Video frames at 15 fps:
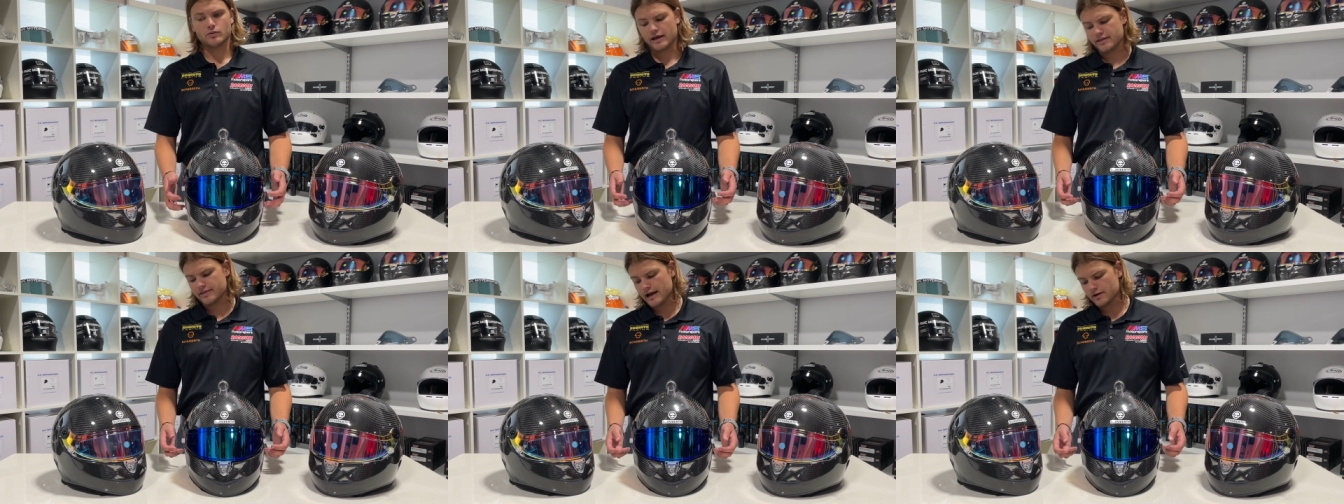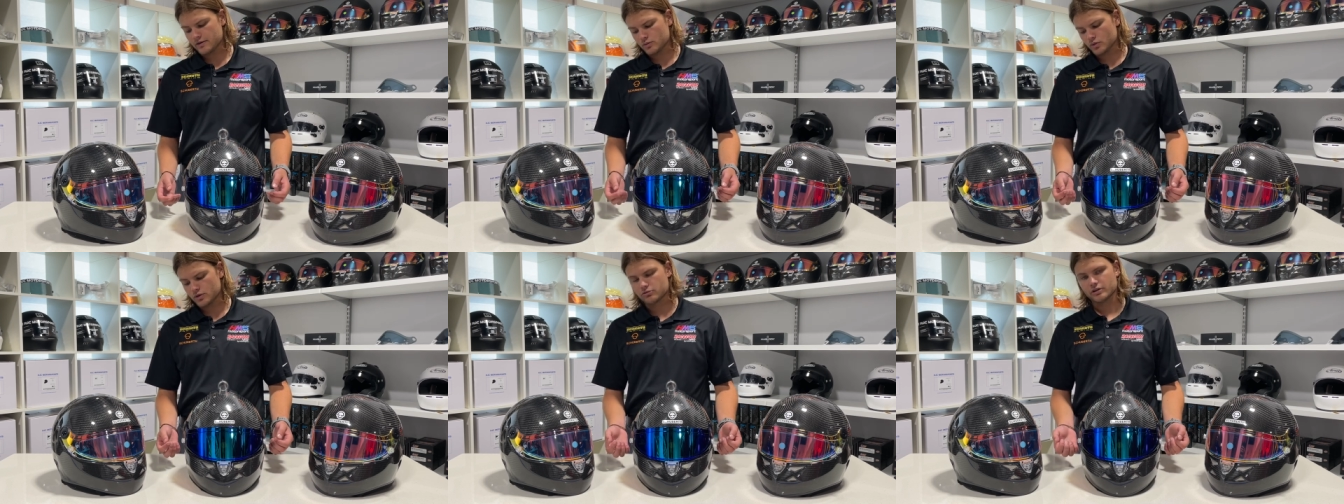and
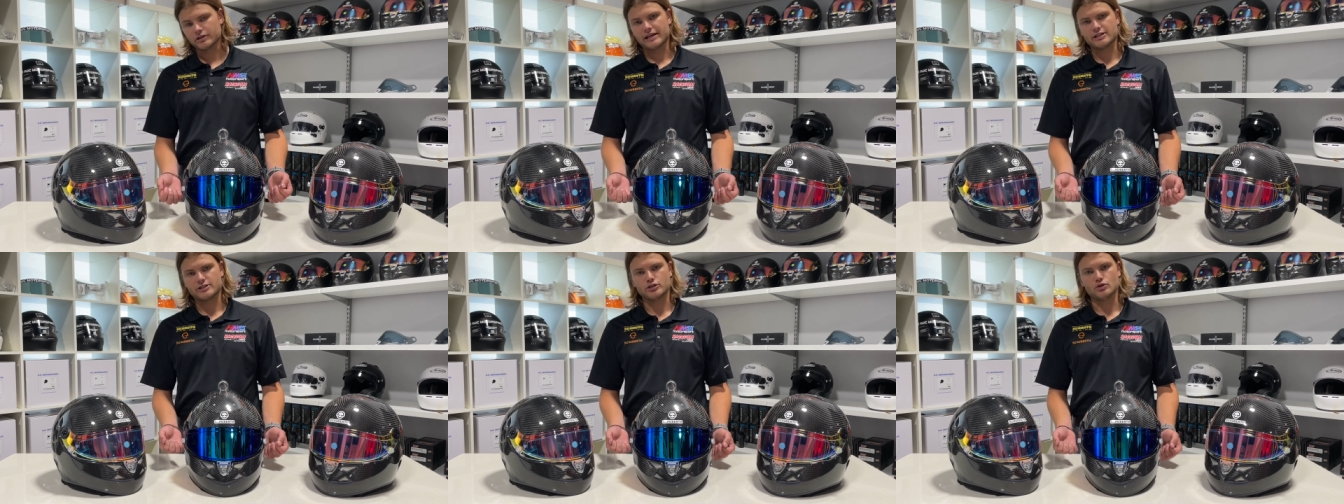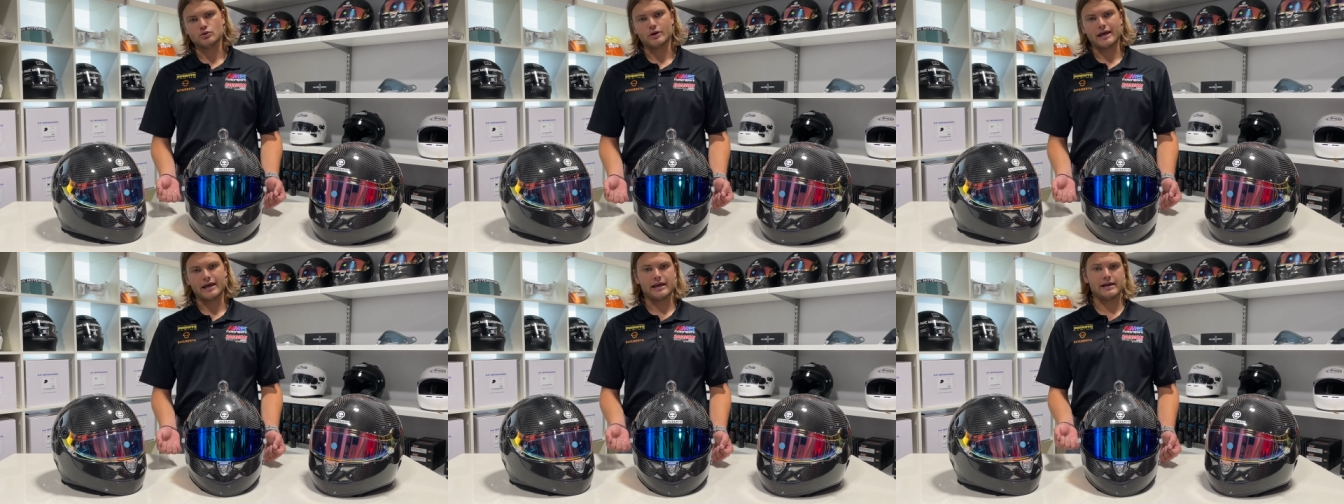that would relate
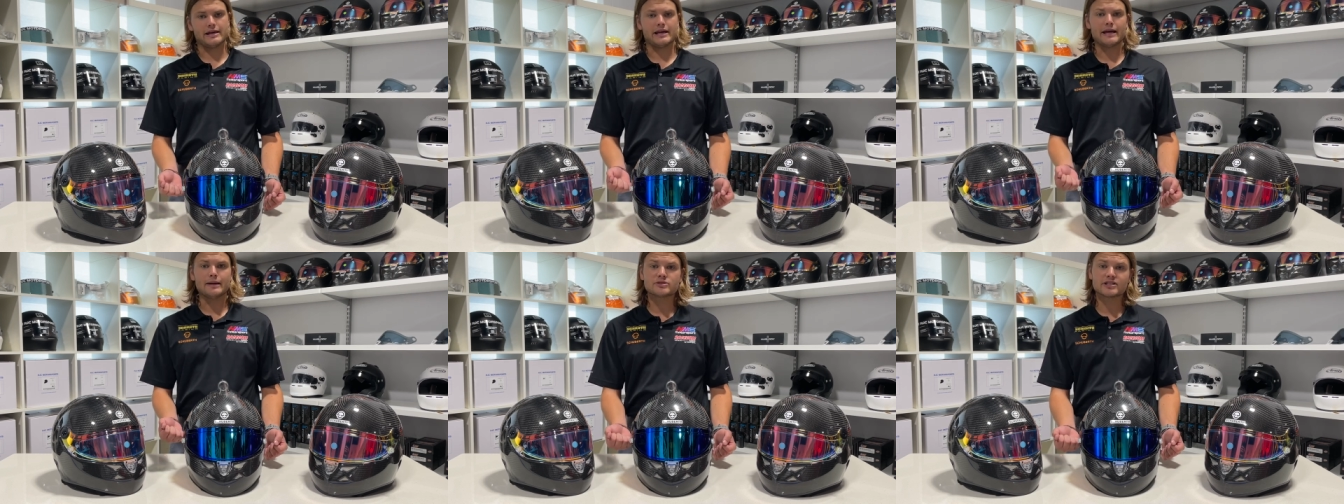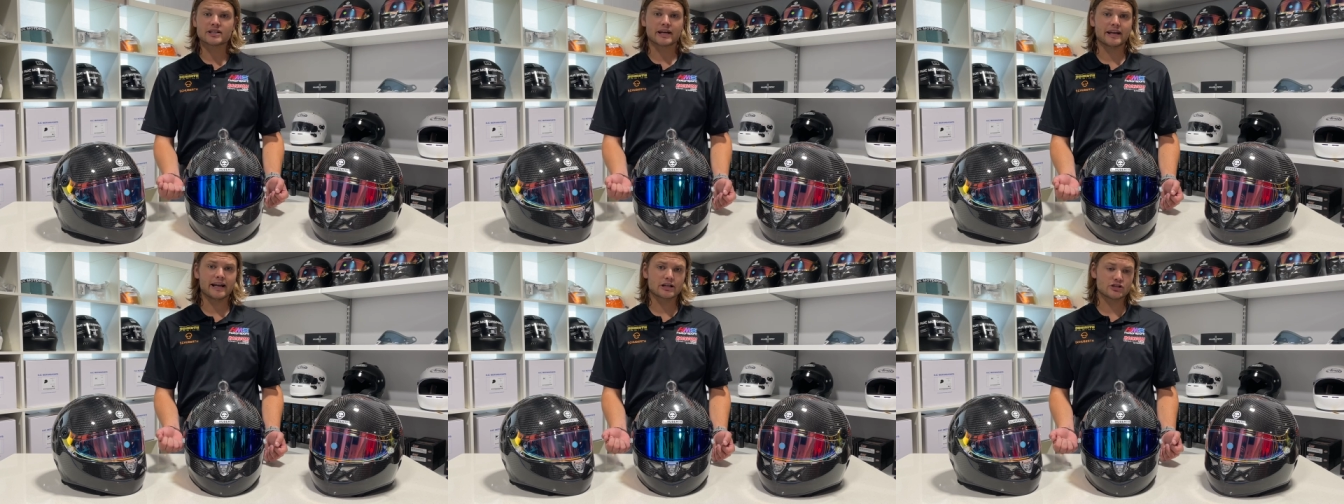to a
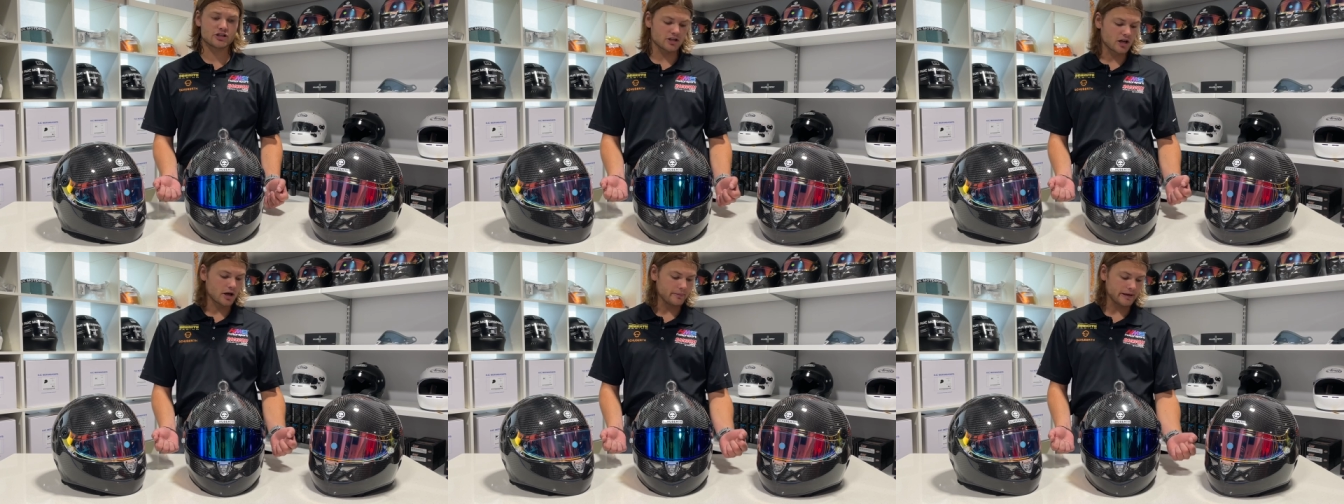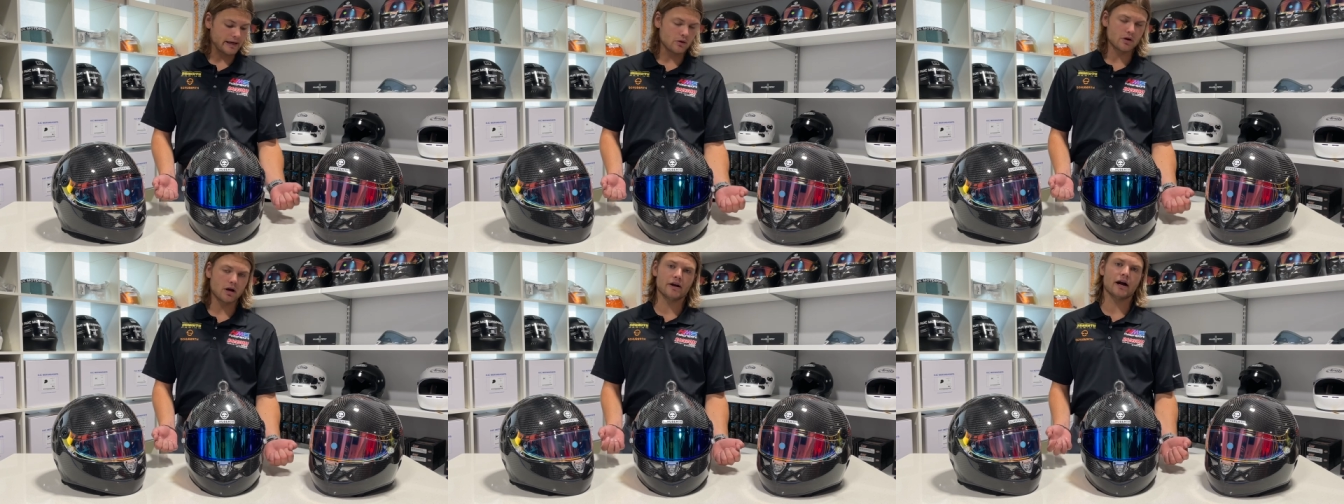IMSA connection coming
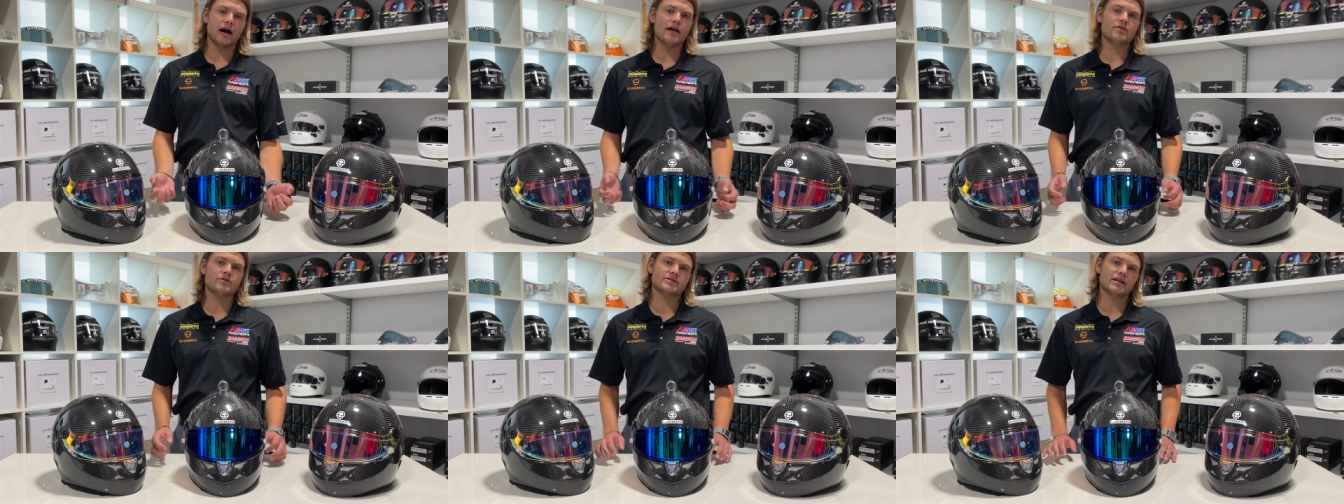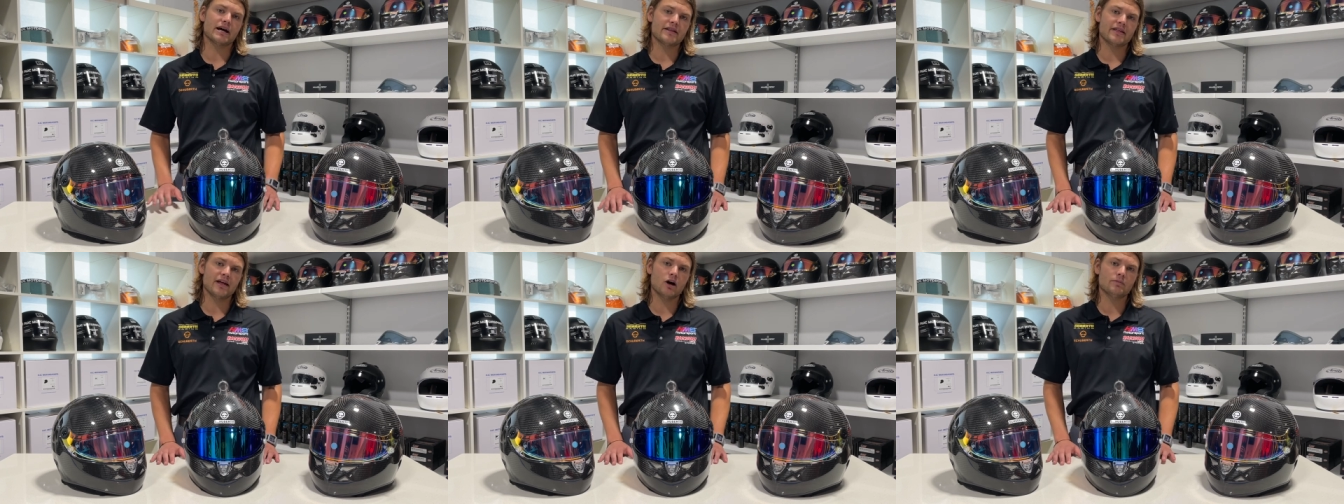out on either
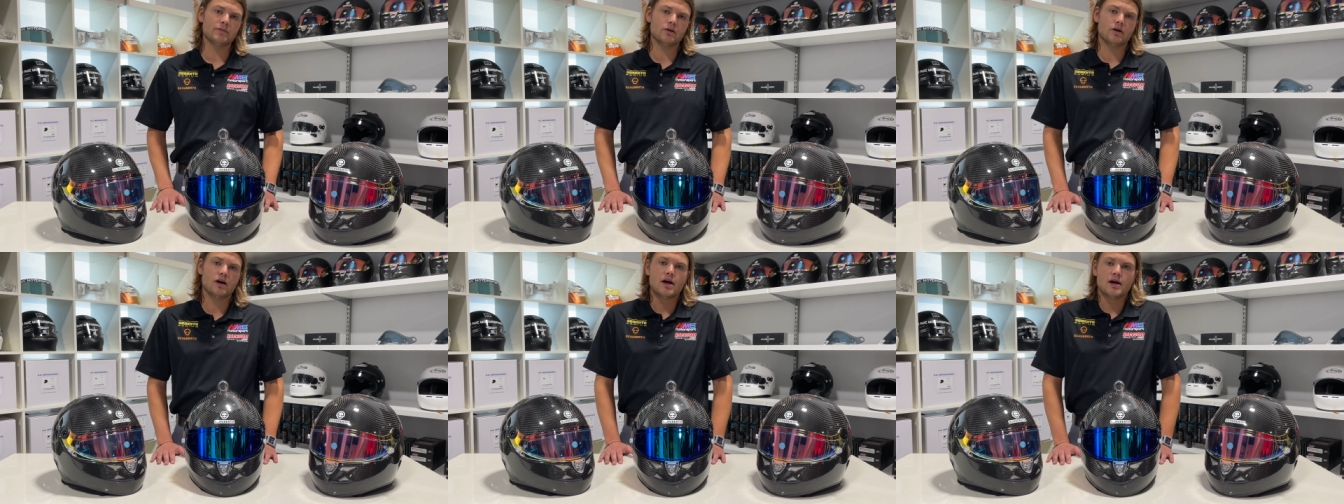side of the helmet.